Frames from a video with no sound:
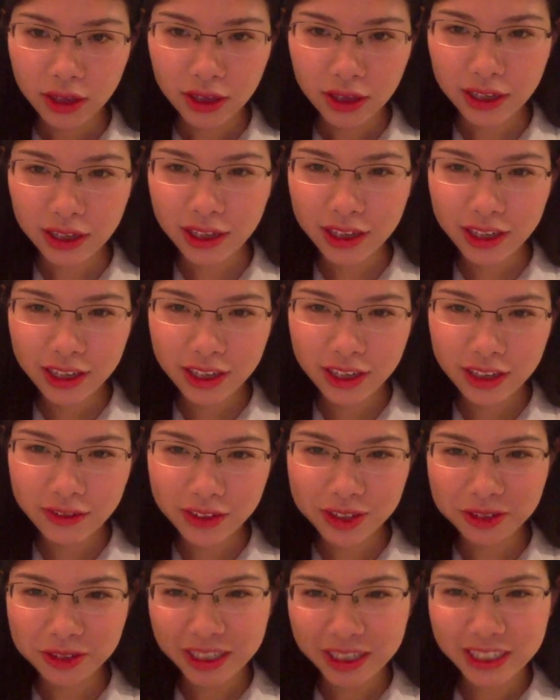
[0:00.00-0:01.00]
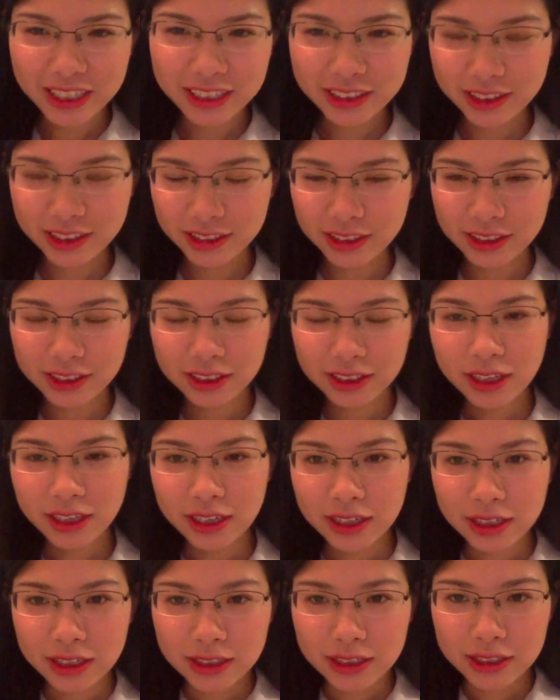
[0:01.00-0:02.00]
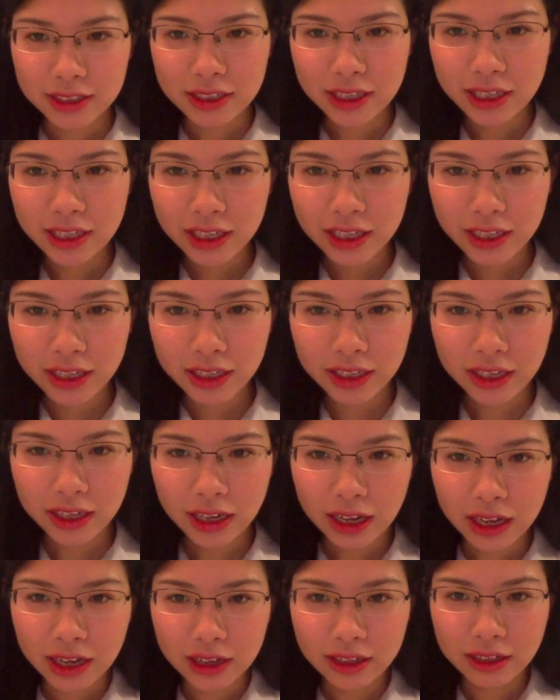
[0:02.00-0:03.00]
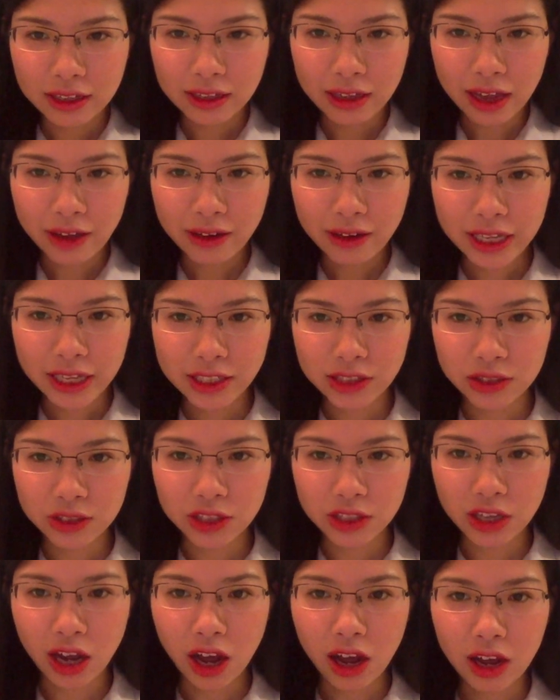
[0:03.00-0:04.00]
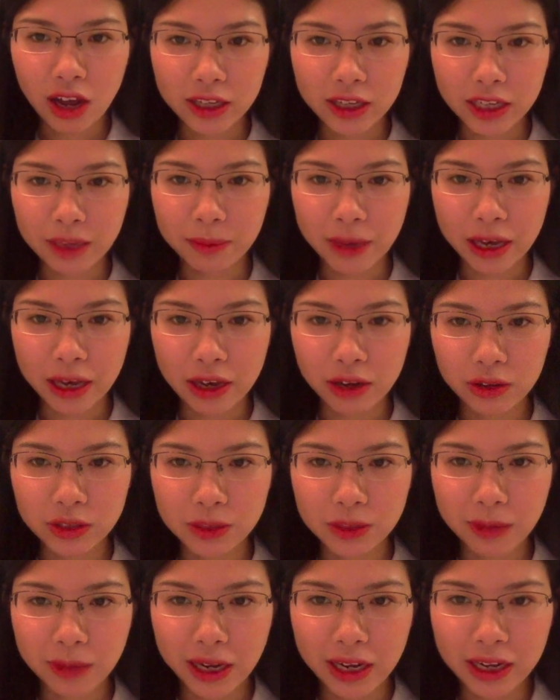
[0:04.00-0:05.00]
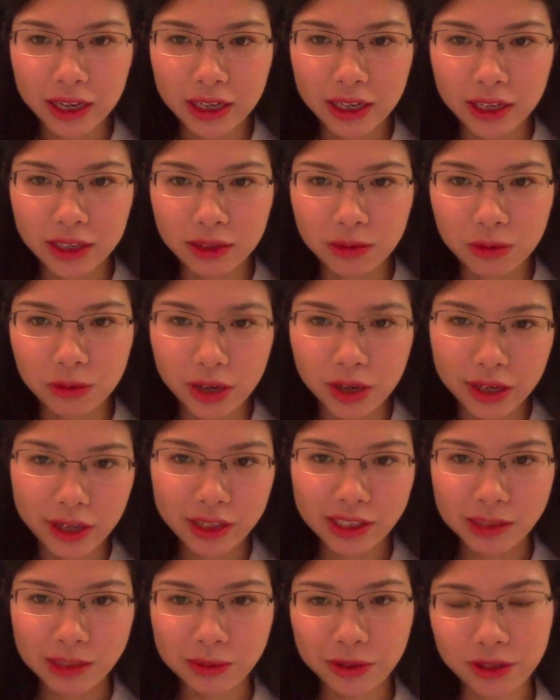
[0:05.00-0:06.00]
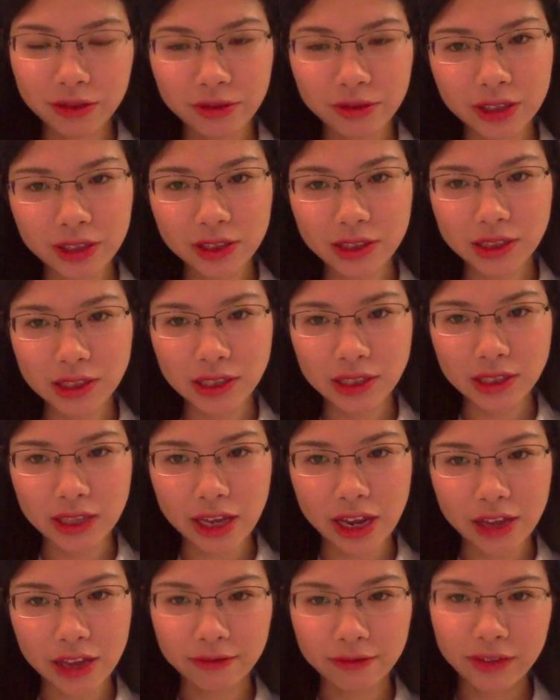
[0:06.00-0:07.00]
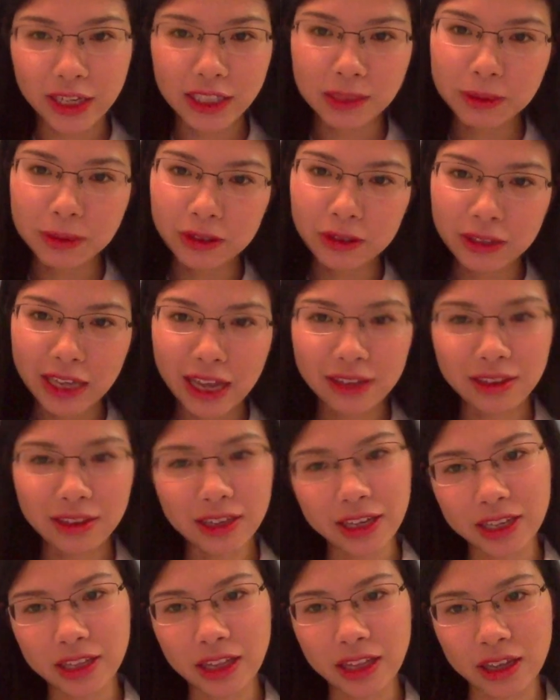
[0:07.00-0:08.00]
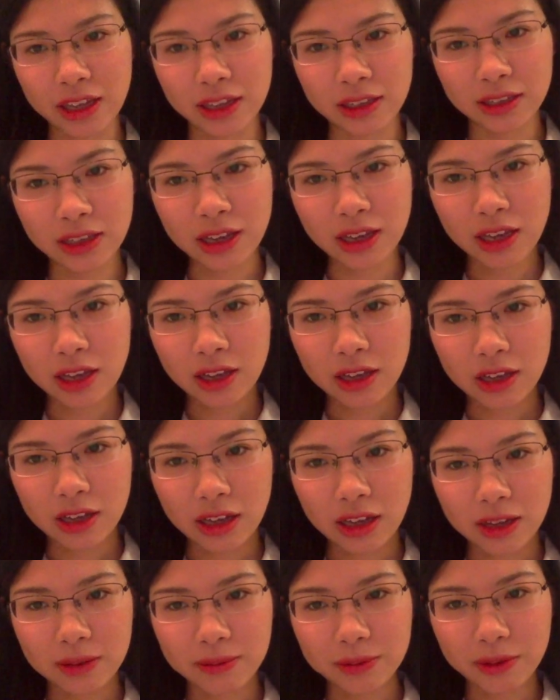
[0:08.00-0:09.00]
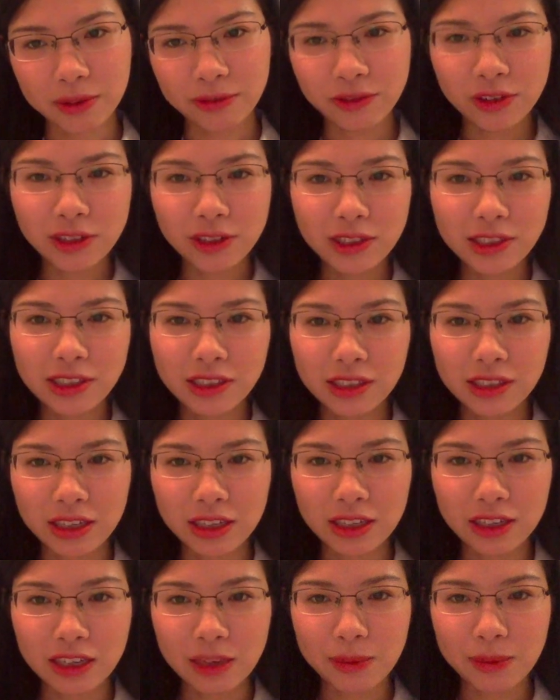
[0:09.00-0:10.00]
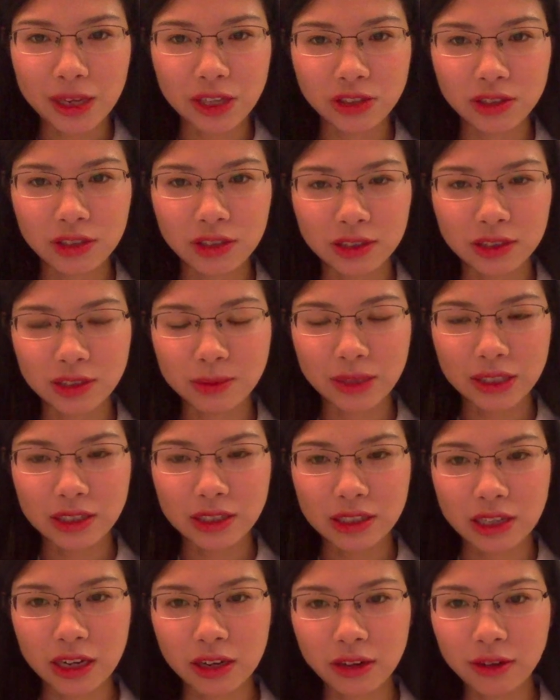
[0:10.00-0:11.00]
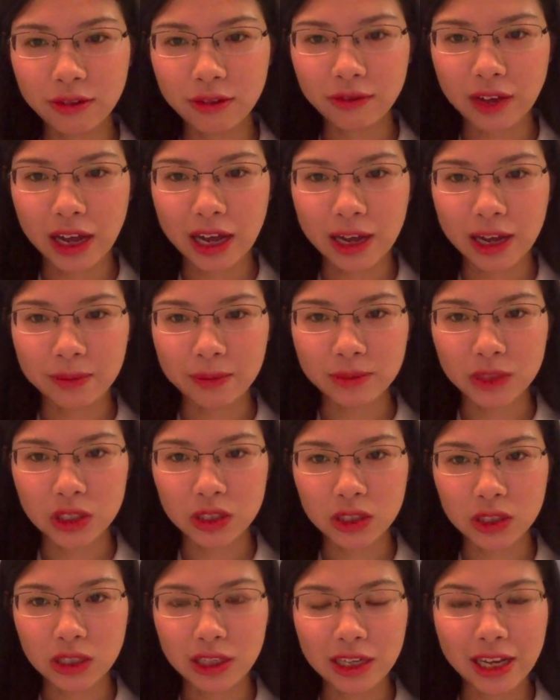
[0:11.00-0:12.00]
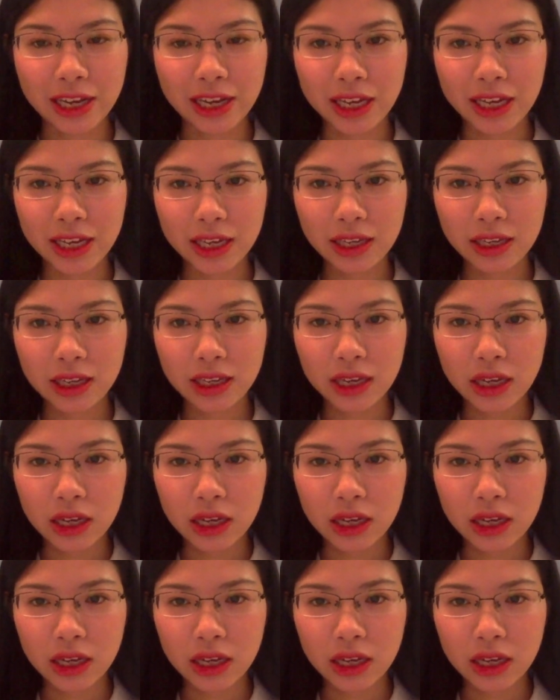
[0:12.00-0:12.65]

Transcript: Hi everyone. Today, I'd like to talk about my work experience at Facebook and LinkedIn. But firstly, let me introduce myself. I'm Lily.